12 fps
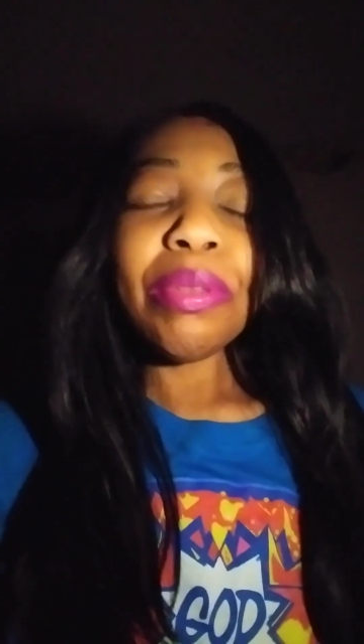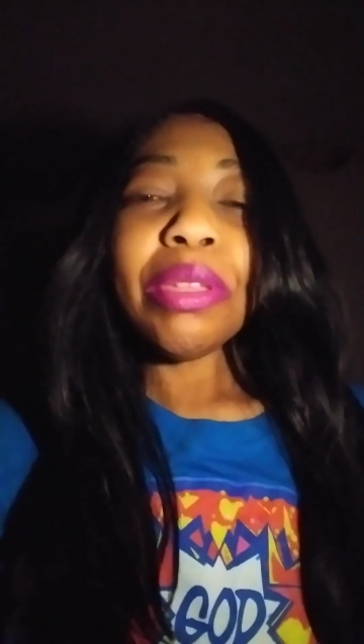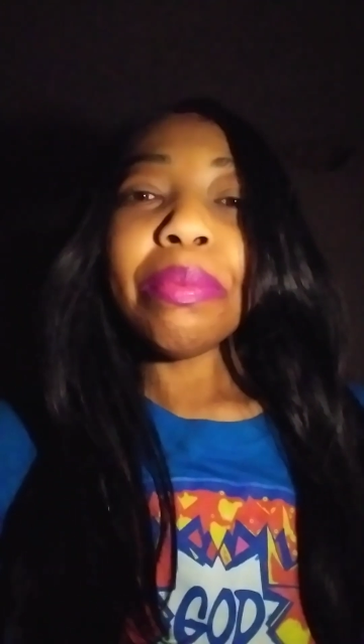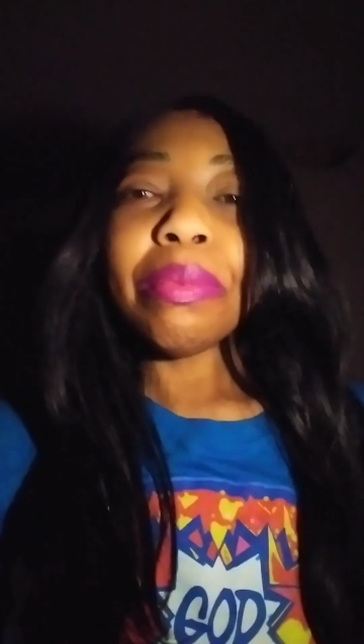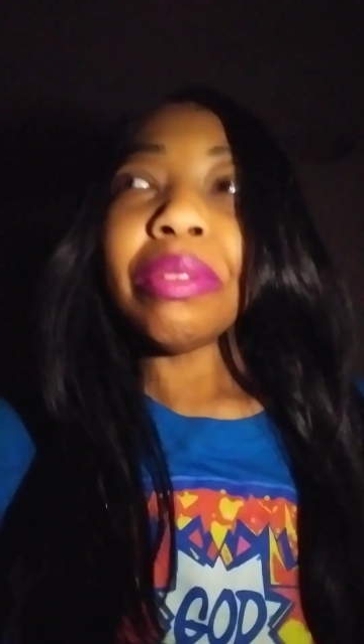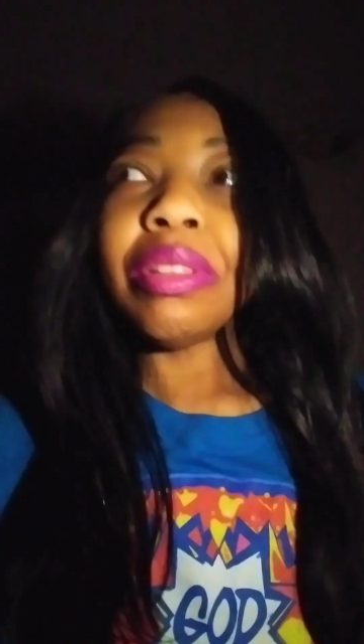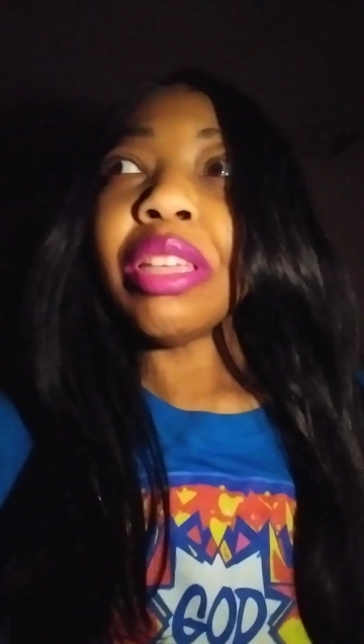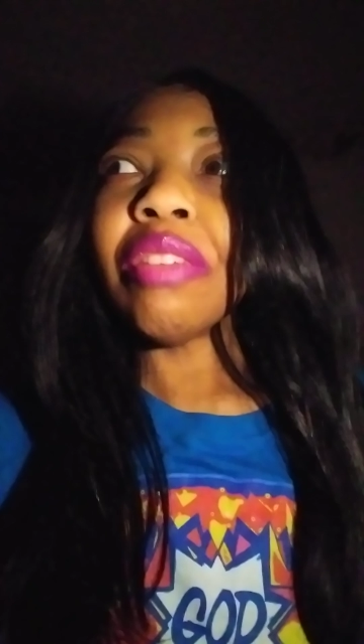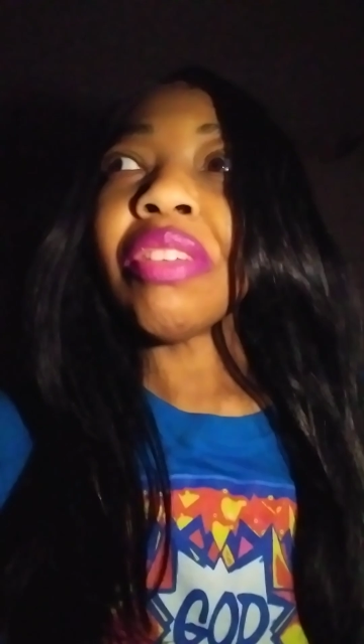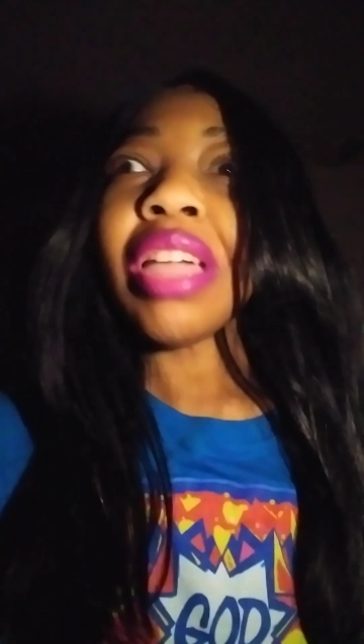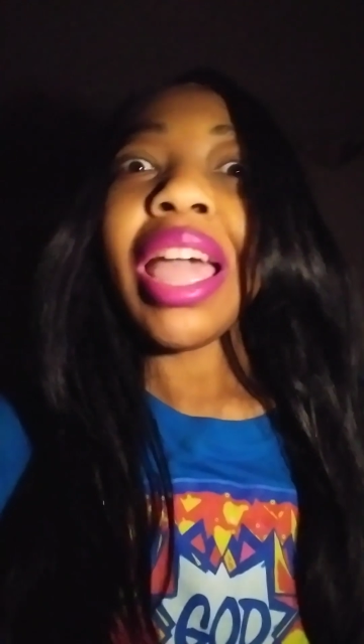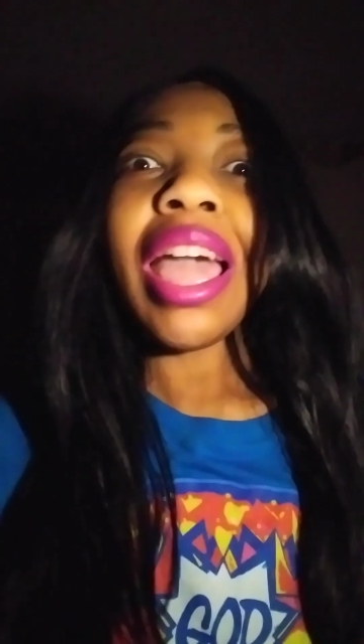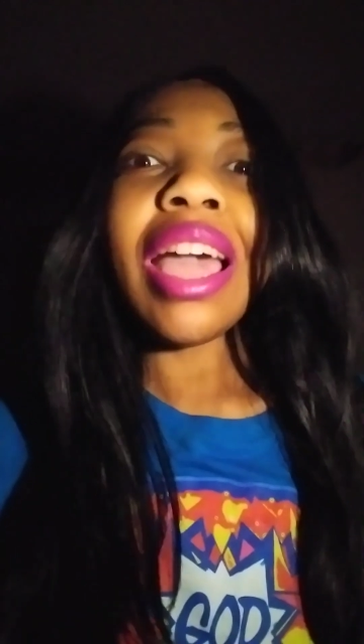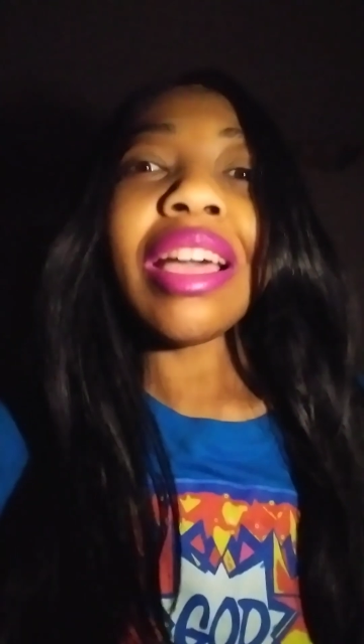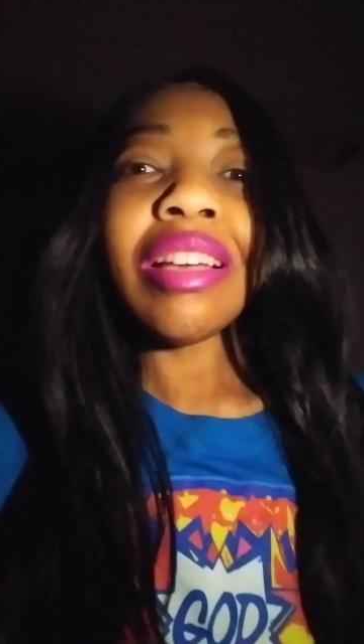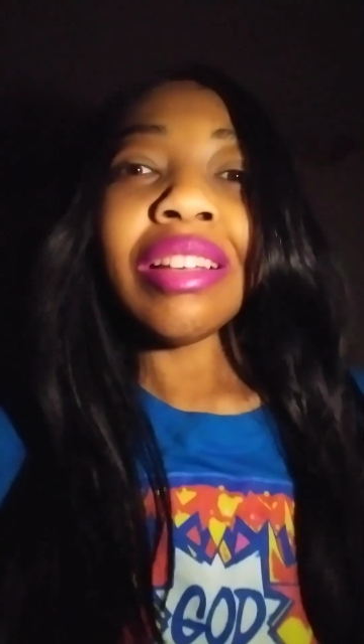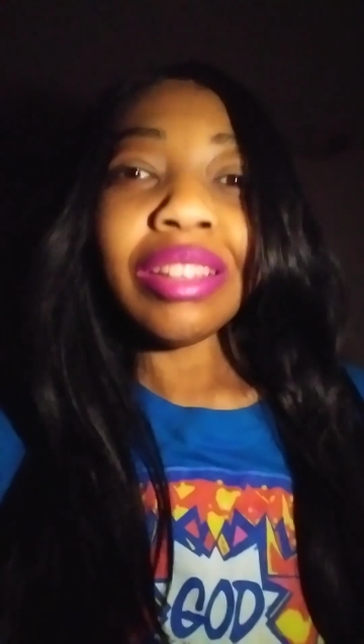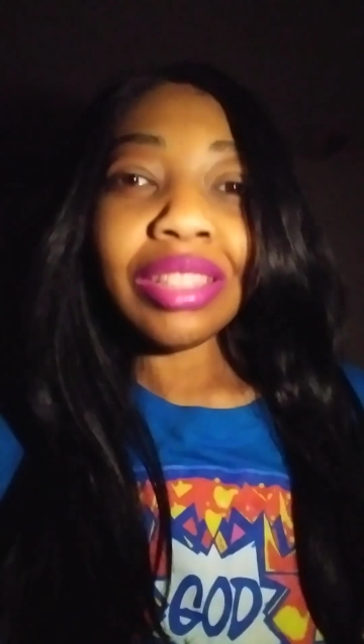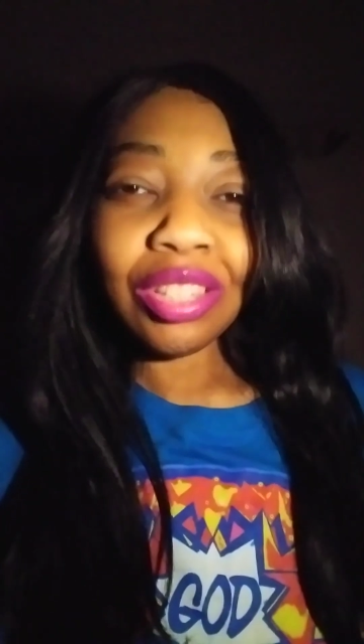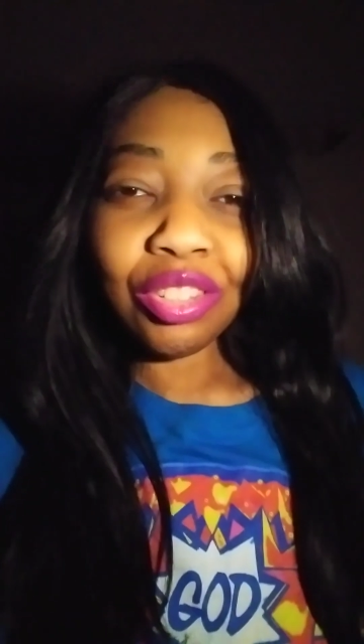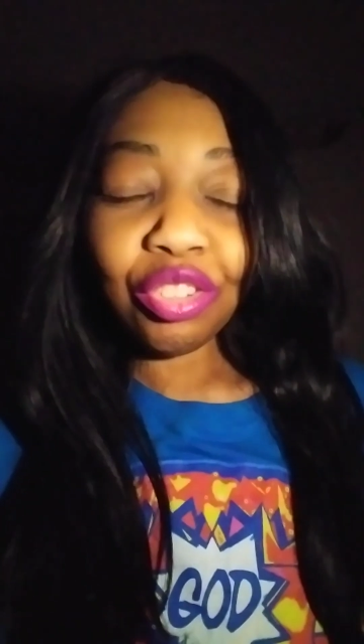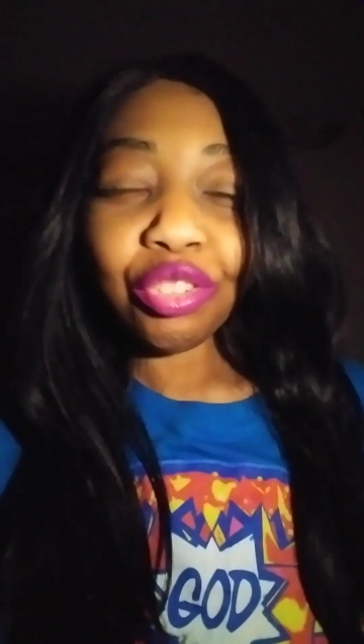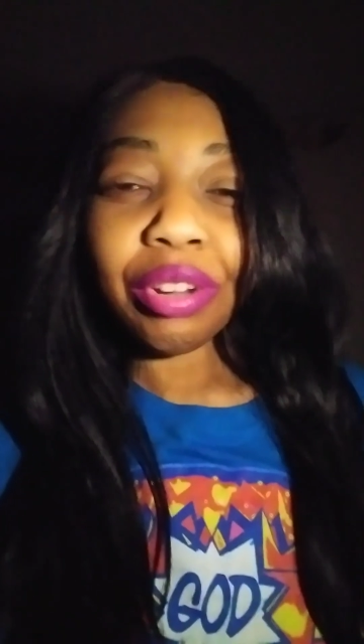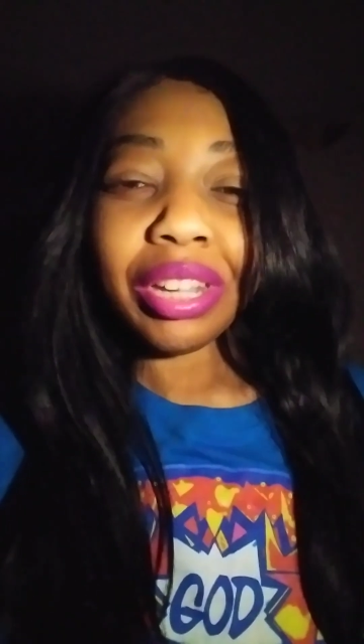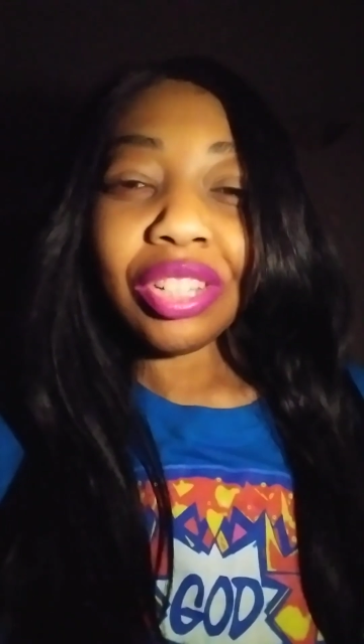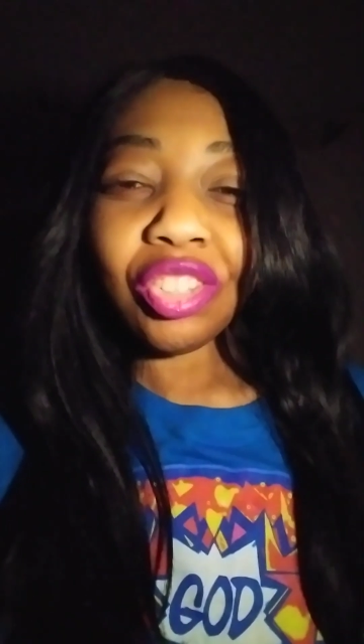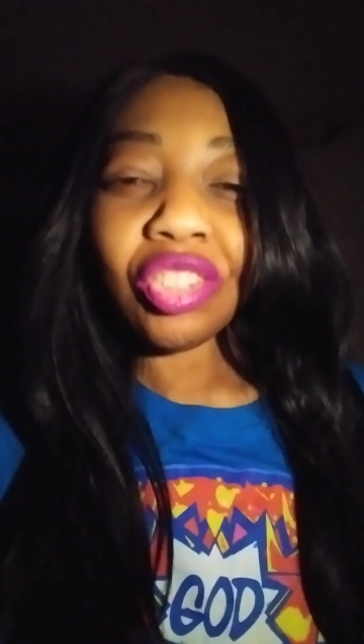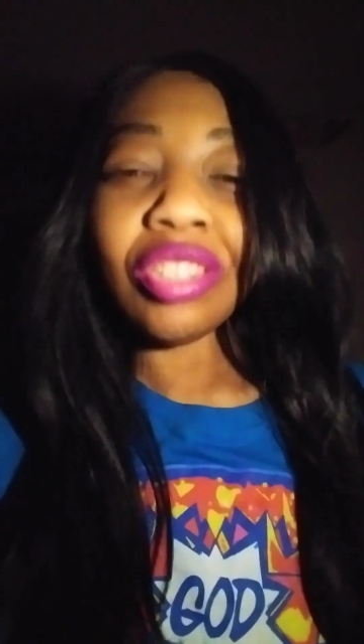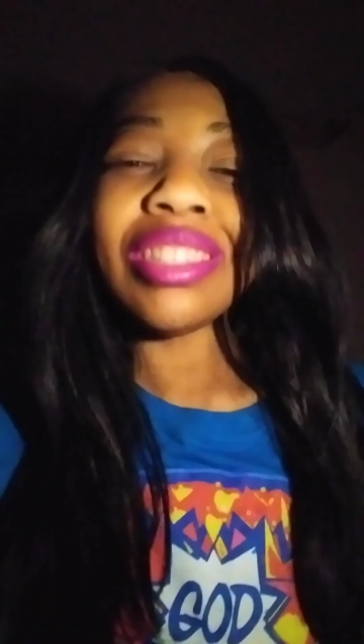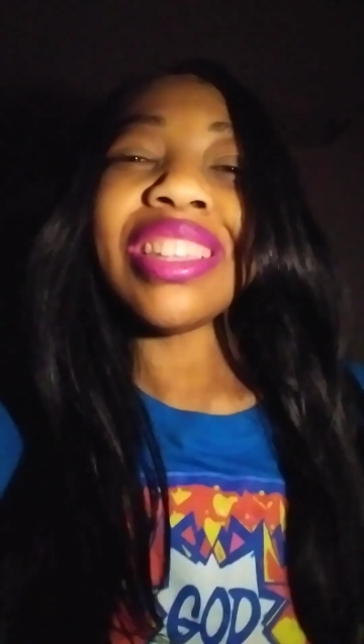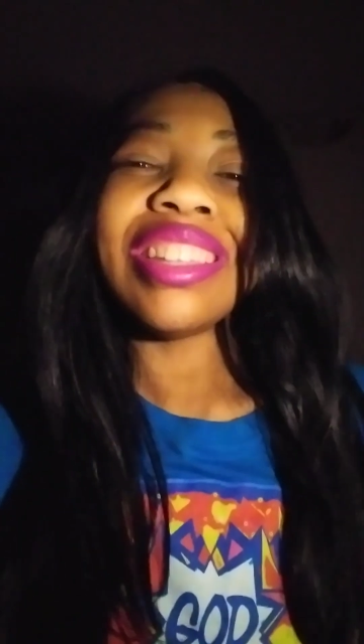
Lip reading: people live in high concentrations